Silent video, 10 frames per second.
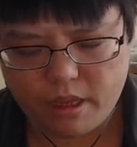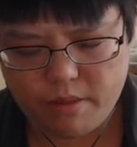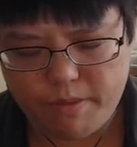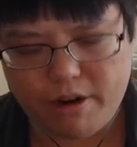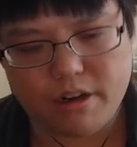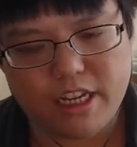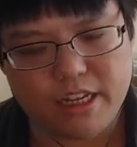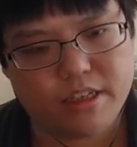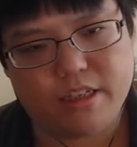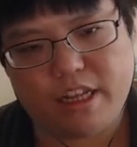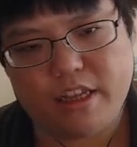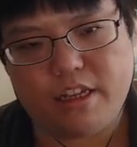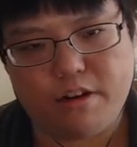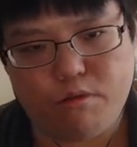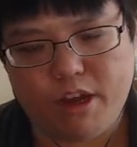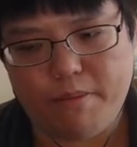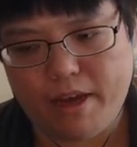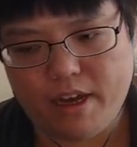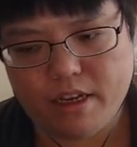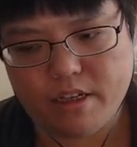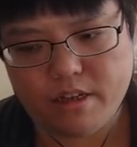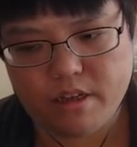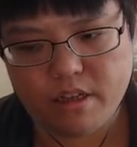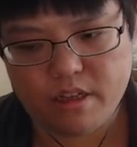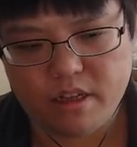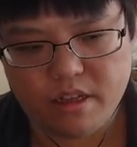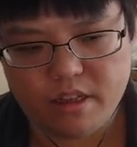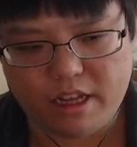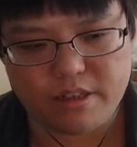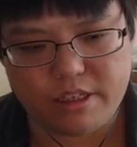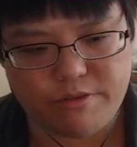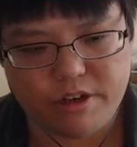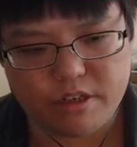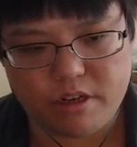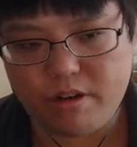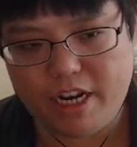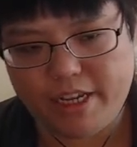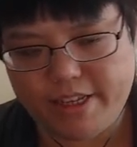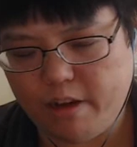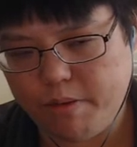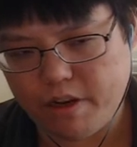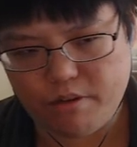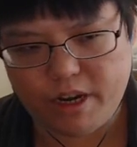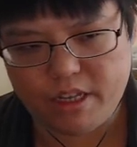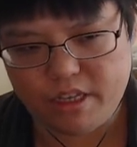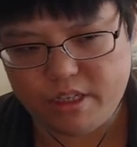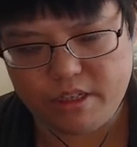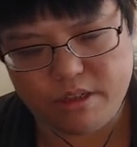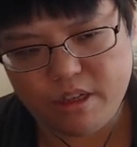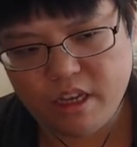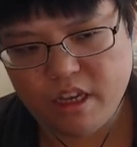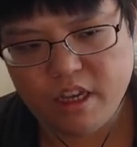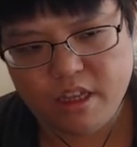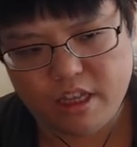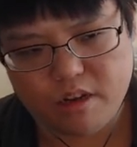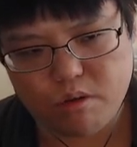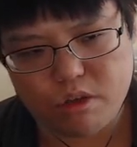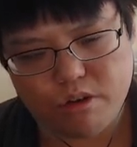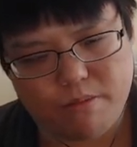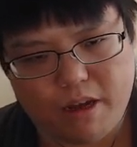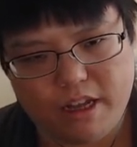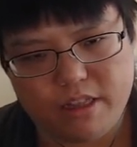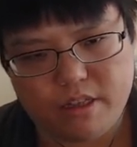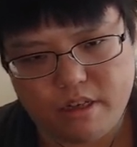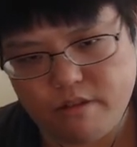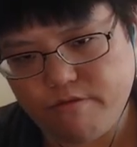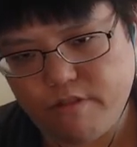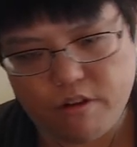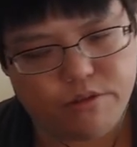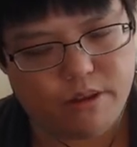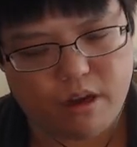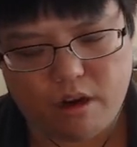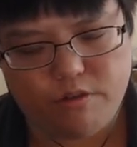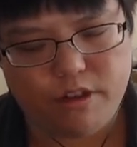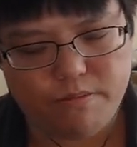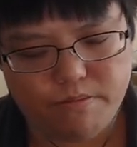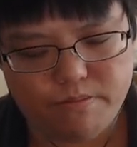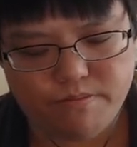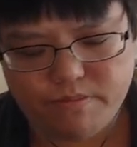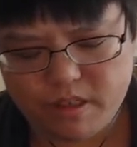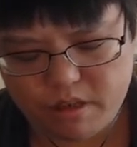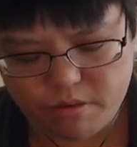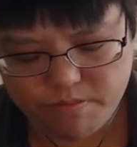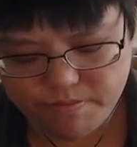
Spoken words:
merit tests that they did way back thousands of years ago, and has now been ingrained into the culture and minds of all of them. So